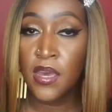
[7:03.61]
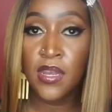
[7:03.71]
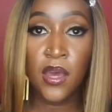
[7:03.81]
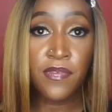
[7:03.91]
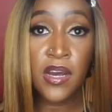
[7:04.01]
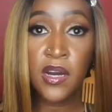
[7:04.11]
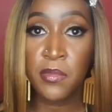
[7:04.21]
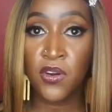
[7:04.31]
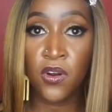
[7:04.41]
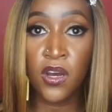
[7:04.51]
Now, if I come
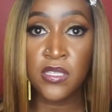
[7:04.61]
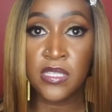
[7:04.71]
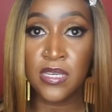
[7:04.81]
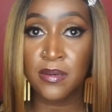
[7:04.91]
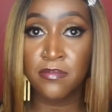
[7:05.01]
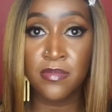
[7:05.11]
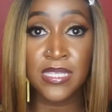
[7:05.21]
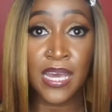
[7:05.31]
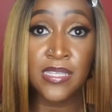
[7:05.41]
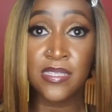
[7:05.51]
across some
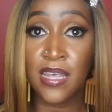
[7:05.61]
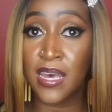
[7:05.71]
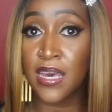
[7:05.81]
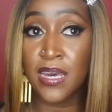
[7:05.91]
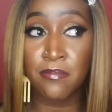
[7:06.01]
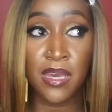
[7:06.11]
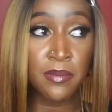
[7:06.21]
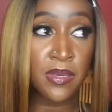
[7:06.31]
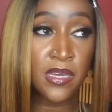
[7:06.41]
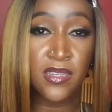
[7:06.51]
sites that may
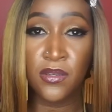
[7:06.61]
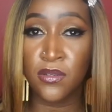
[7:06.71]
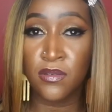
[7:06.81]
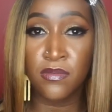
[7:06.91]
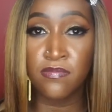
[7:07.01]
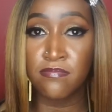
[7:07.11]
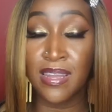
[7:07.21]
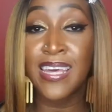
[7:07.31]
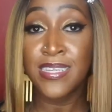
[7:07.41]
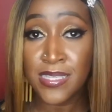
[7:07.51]
be a little
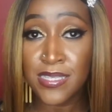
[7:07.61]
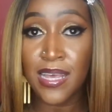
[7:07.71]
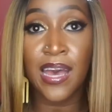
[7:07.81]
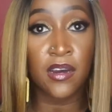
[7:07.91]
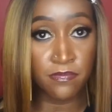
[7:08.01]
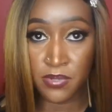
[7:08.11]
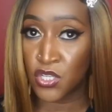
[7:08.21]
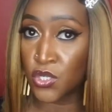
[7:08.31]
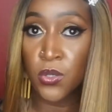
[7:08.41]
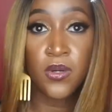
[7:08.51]
less, I'll be
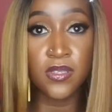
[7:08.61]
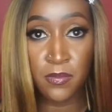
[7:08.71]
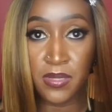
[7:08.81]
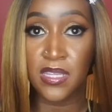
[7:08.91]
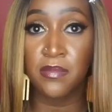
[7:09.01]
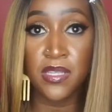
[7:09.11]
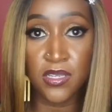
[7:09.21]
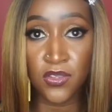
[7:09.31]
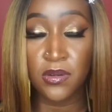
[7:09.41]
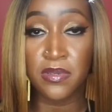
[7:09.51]
sure to put them in the
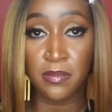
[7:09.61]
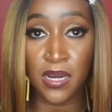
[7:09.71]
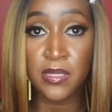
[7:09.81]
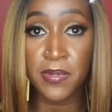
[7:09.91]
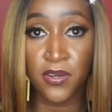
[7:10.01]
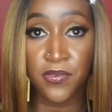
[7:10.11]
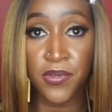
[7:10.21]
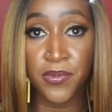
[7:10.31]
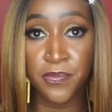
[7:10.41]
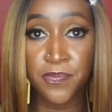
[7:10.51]
description box below for
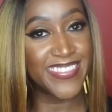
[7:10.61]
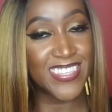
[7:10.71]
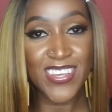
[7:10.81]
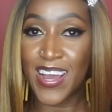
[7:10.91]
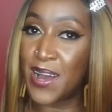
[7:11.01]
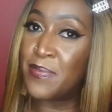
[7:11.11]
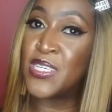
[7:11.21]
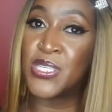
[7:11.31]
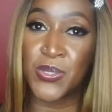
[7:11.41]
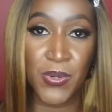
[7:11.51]
you. So y'all be
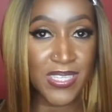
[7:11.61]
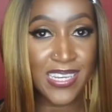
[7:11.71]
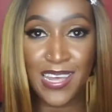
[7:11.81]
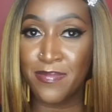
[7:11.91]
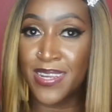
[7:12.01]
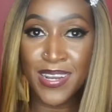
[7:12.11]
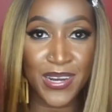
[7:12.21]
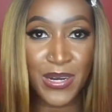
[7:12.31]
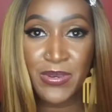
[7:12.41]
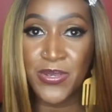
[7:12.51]
sure to let me
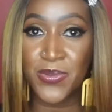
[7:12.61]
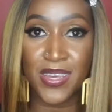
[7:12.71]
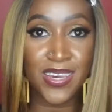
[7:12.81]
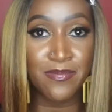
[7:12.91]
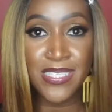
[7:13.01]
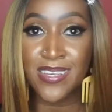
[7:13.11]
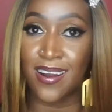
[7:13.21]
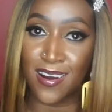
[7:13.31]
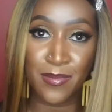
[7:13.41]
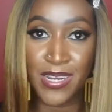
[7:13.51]
know what you think of Miss
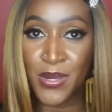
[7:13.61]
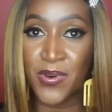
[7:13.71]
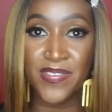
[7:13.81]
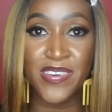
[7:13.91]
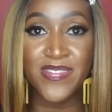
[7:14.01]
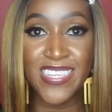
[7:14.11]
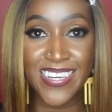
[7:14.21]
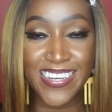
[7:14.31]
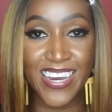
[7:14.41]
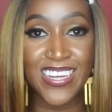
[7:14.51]
Harmony 115
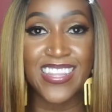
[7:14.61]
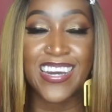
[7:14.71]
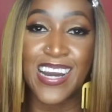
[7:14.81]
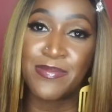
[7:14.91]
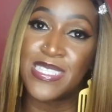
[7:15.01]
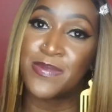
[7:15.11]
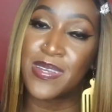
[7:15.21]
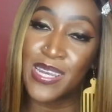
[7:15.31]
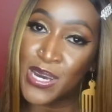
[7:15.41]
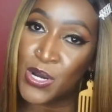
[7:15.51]
down in the comments
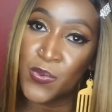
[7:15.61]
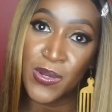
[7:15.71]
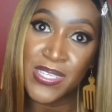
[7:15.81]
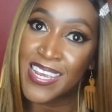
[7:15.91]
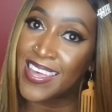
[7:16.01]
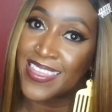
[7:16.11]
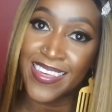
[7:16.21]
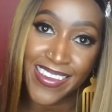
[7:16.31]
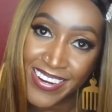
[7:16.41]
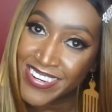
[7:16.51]
below. We'll chat
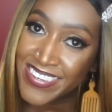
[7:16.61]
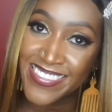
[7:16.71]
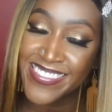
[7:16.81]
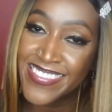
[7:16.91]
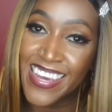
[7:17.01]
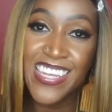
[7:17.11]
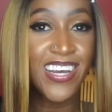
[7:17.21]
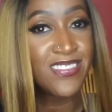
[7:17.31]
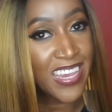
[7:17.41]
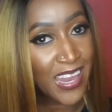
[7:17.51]
there. I love
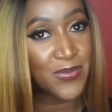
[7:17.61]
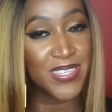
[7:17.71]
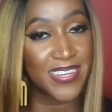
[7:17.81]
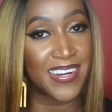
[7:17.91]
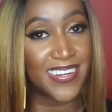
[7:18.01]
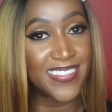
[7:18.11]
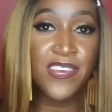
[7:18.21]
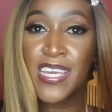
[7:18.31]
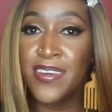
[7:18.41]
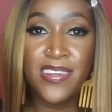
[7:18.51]
chatting with y'all.
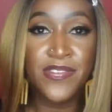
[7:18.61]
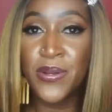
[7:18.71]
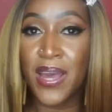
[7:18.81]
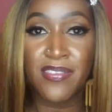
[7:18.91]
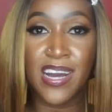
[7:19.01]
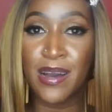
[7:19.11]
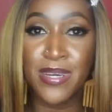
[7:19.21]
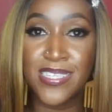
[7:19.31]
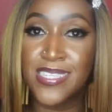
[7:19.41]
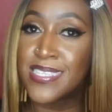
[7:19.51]
Even if you don't have a
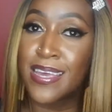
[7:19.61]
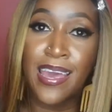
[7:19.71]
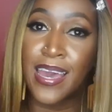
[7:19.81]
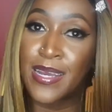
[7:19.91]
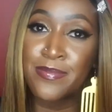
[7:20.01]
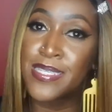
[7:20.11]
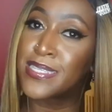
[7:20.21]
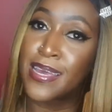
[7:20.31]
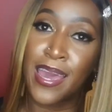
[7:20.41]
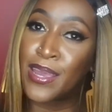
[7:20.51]
comment, just say hey. Just say
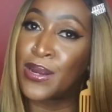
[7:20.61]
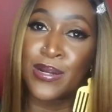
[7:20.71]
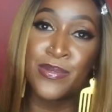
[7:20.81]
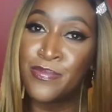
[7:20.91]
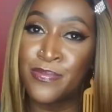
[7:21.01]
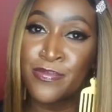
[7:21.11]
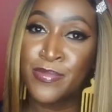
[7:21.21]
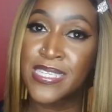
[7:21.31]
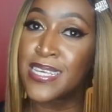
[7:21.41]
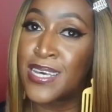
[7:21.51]
hey, girl.
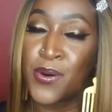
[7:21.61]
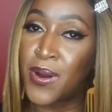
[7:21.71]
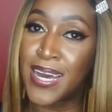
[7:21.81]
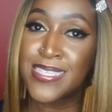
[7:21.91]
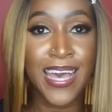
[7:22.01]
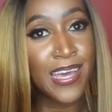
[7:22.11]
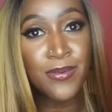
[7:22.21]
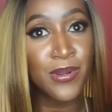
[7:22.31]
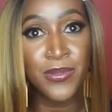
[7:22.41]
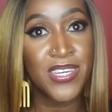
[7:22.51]
Because otherwise, I don't
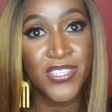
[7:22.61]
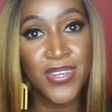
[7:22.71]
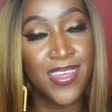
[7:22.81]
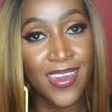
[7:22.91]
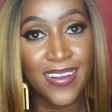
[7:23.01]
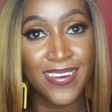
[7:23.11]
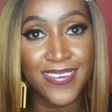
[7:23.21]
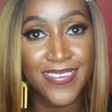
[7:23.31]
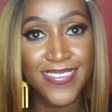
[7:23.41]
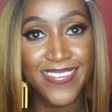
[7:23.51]
know that you're there.
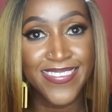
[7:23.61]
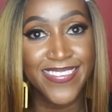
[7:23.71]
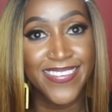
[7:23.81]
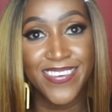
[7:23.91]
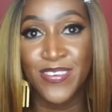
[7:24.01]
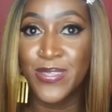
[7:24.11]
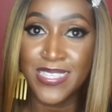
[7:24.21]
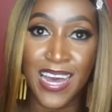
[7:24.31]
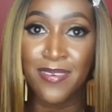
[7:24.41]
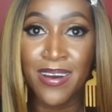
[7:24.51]
If you
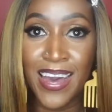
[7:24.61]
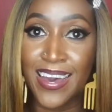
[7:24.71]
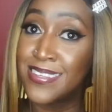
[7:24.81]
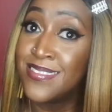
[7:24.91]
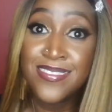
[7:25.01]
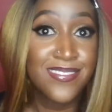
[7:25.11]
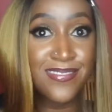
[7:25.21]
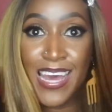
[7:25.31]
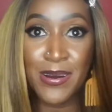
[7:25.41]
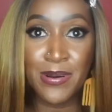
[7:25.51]
stop by, I
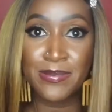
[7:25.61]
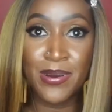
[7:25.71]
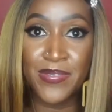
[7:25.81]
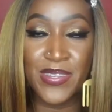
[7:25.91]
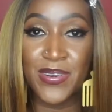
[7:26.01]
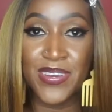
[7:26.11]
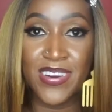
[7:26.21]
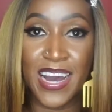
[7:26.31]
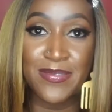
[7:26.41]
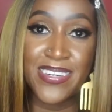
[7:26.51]
won't know if you don't leave a
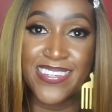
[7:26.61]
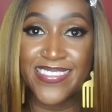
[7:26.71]
comment.